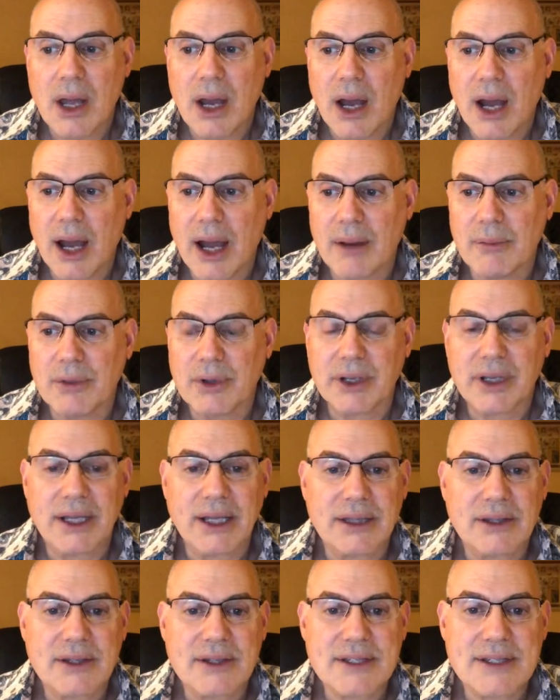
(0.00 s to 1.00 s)
I'm looking
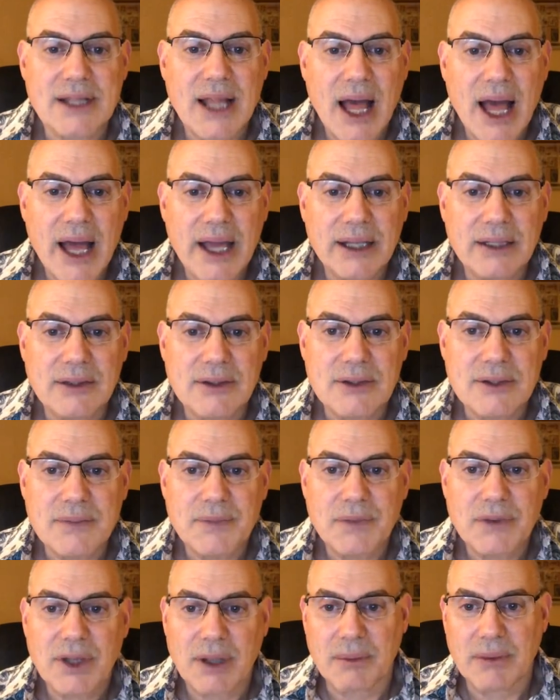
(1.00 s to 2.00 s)
at the slides.
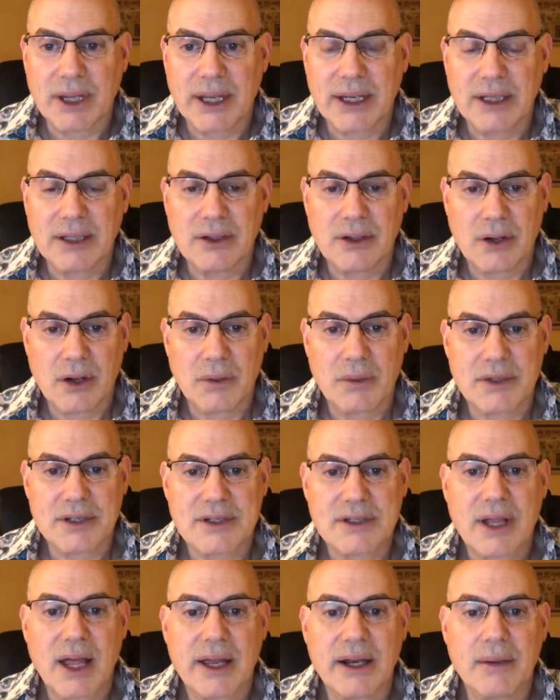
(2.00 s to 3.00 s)
I'm letting you know what
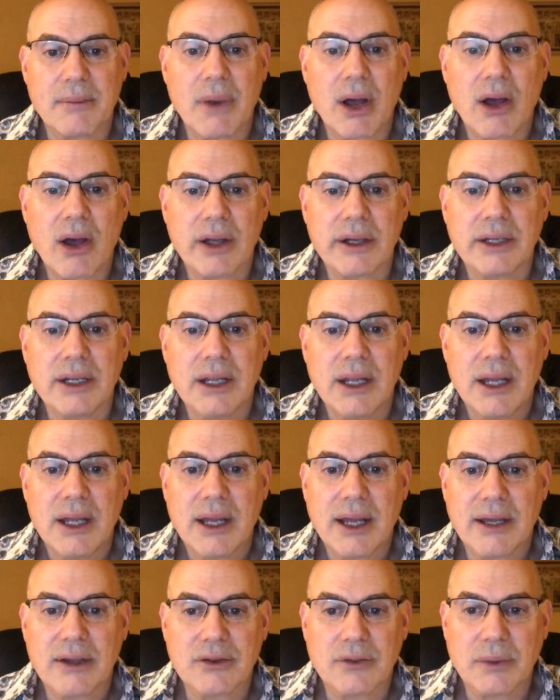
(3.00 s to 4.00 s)
slide I'm on
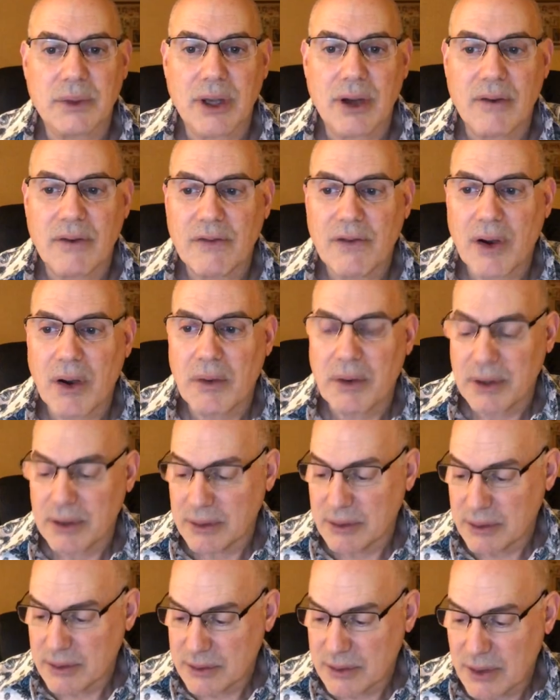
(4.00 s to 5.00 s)
as we go forward.
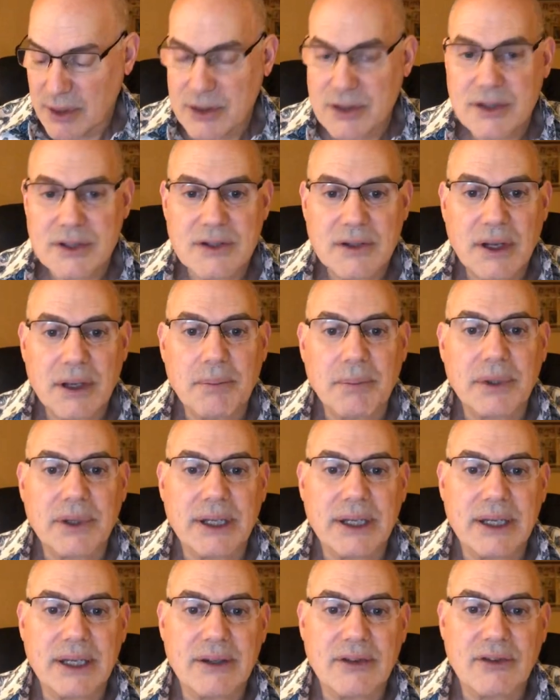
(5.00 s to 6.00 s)
So I just
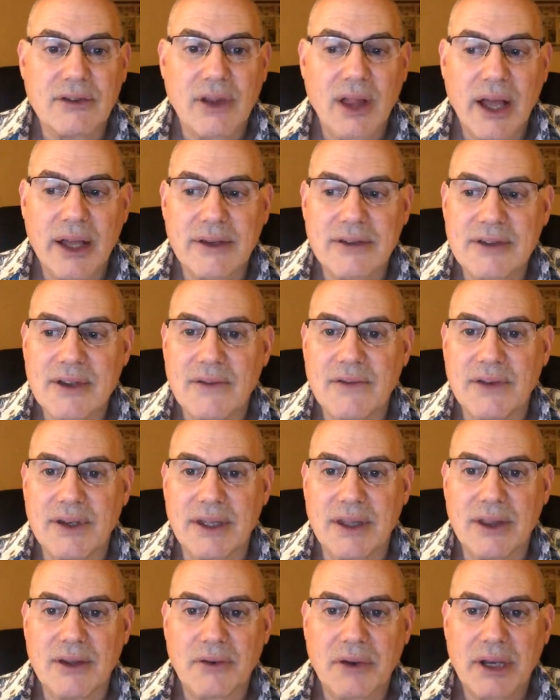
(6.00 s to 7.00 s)
completed slide
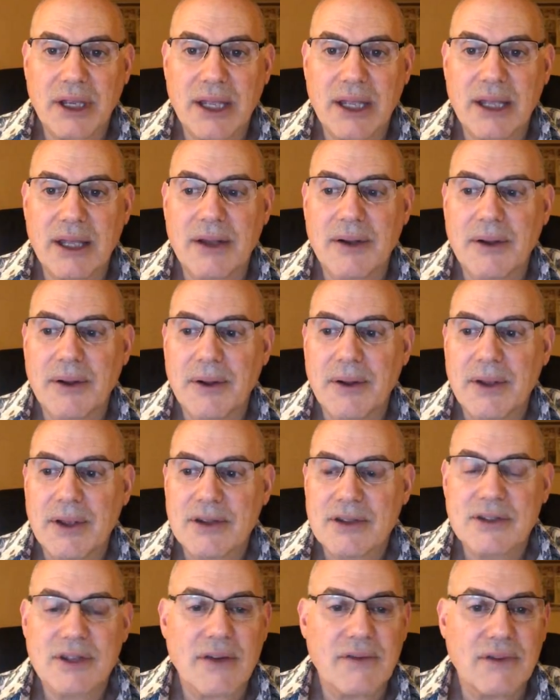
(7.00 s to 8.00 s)
73,
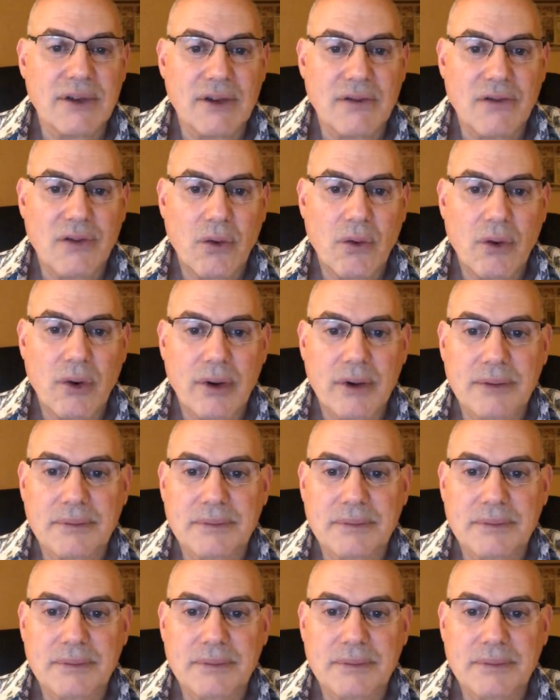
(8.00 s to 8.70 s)
74,